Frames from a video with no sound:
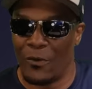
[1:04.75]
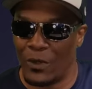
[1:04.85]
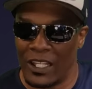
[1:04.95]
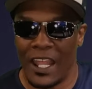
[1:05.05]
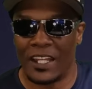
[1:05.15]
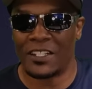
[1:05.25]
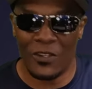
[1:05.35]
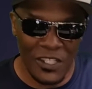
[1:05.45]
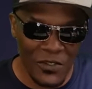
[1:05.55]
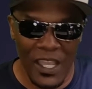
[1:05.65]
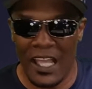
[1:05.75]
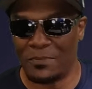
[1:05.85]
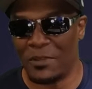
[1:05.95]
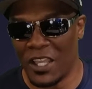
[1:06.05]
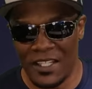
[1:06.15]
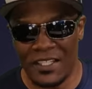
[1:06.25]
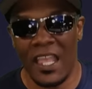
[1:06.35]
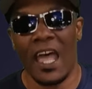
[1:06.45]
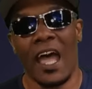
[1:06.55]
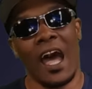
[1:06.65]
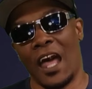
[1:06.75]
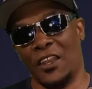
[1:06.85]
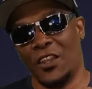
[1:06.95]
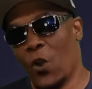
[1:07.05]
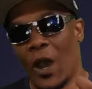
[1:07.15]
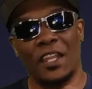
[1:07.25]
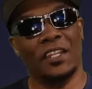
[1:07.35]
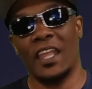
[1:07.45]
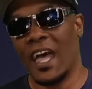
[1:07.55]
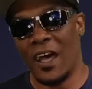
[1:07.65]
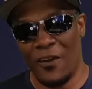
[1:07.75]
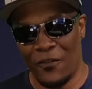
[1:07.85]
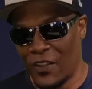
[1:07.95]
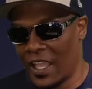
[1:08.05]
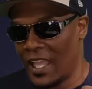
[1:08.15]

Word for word: I really got to talk to you guys because I know I didn't have